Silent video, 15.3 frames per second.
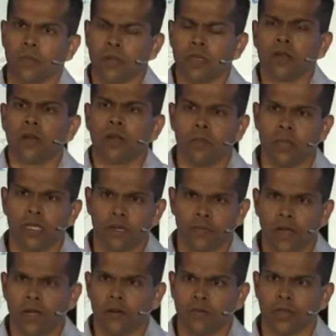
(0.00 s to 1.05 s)
you got to be
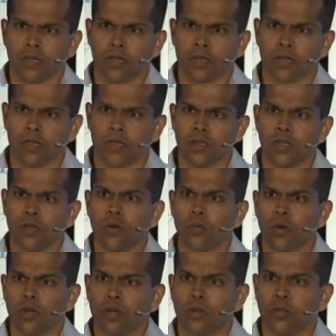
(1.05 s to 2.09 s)
aware of it. You
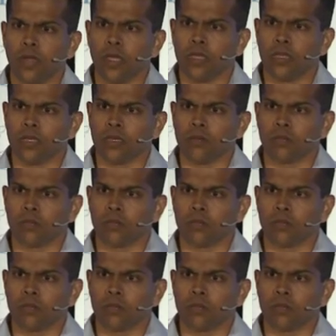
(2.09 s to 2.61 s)
don't want to be